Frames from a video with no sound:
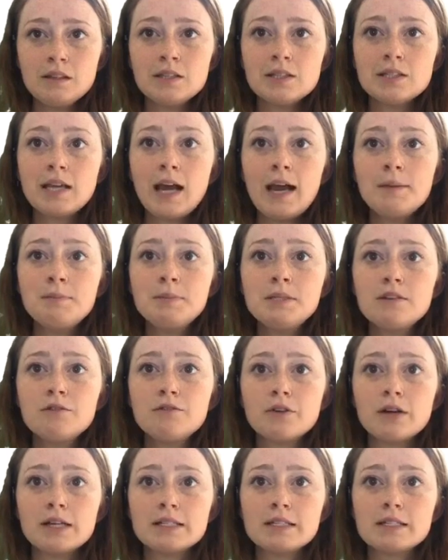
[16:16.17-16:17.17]
Types of
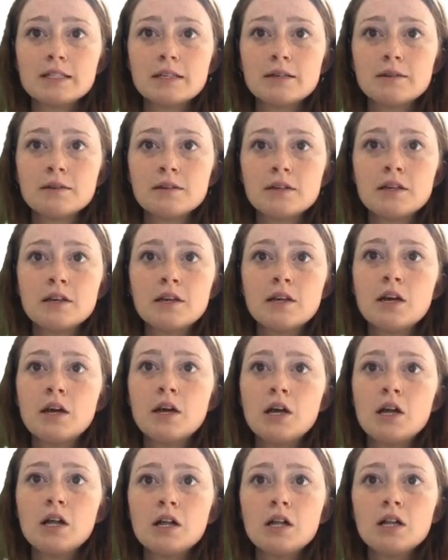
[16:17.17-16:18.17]
risk.
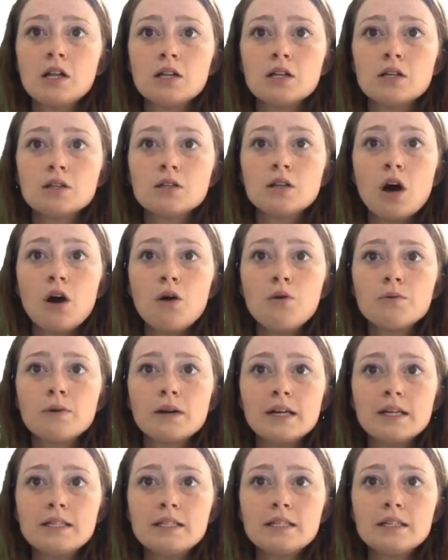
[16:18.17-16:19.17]
Low
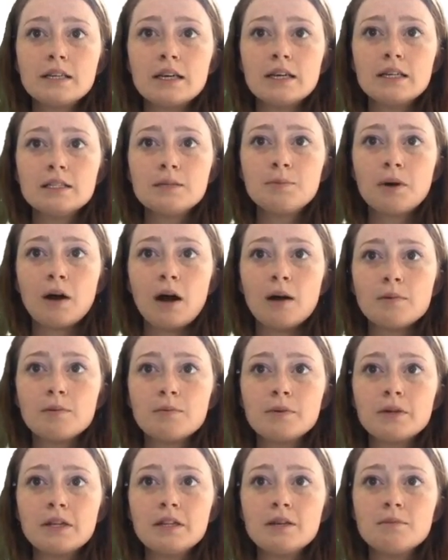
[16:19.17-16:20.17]
risk is
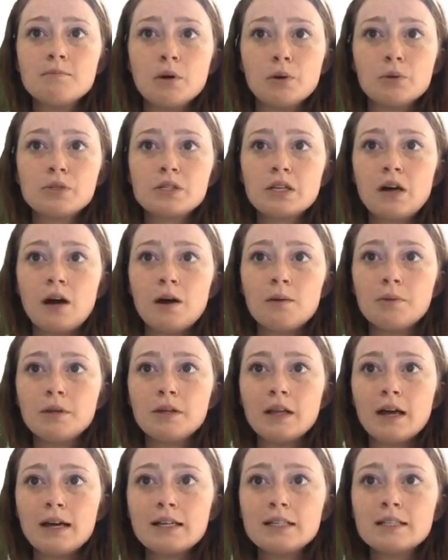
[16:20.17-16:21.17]
probably the most
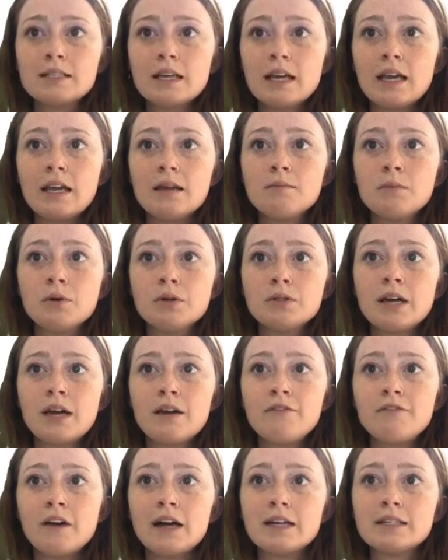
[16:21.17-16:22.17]
complex and
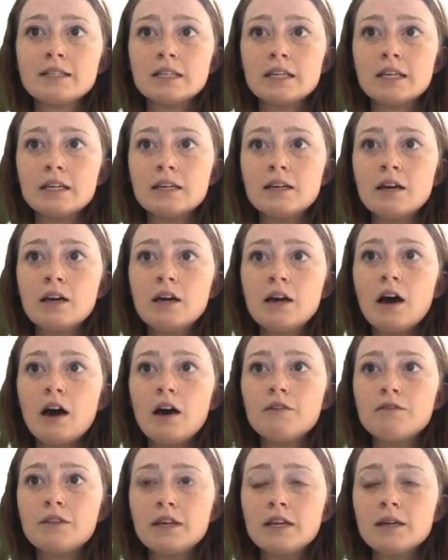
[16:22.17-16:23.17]
multifaceted
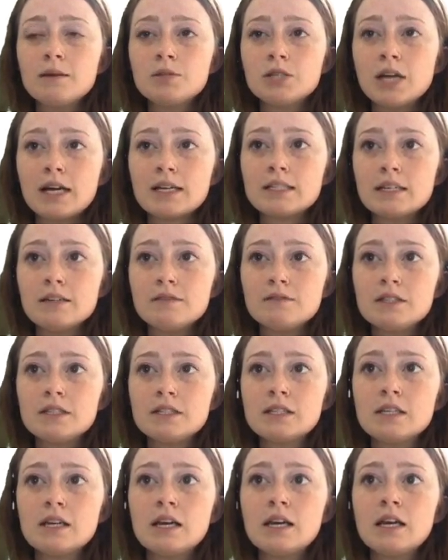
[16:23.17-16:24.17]
of the objectives.
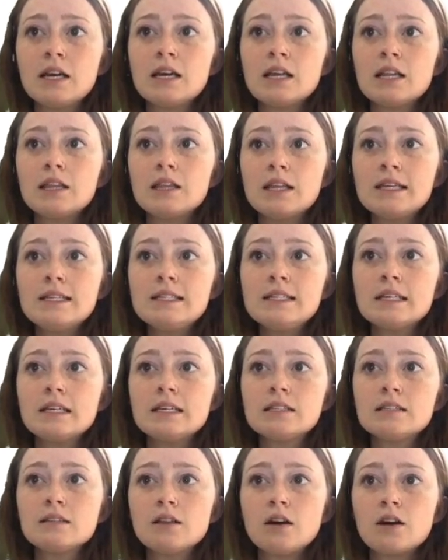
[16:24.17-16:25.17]
This
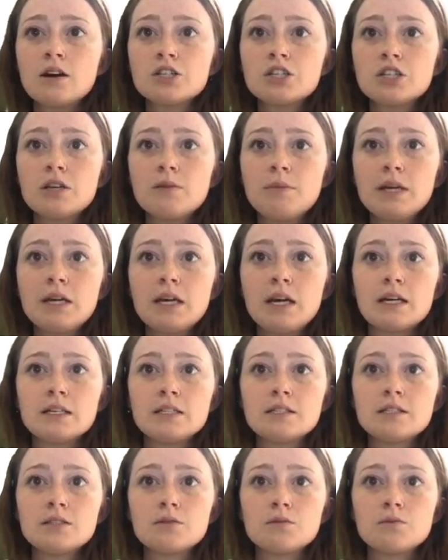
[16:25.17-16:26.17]
is largely
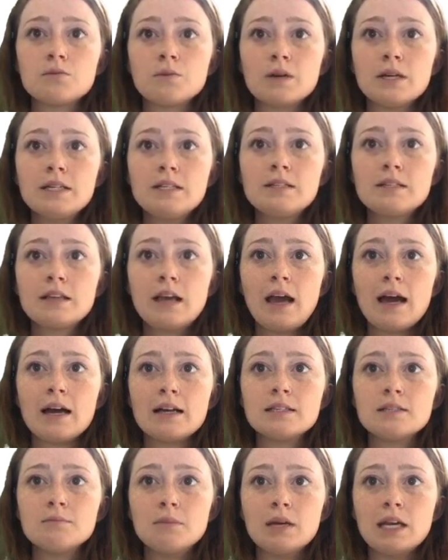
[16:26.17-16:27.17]
because risk
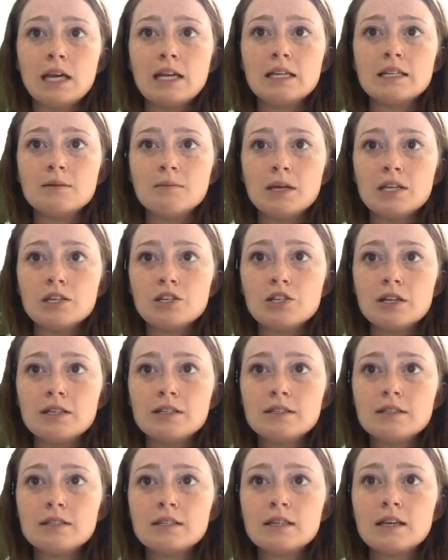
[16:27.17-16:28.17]
has many
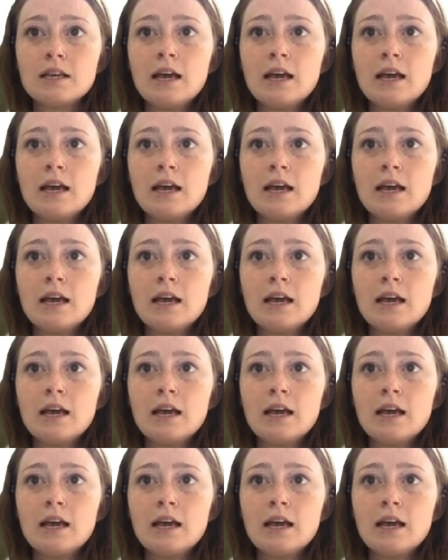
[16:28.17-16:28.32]
dimensions.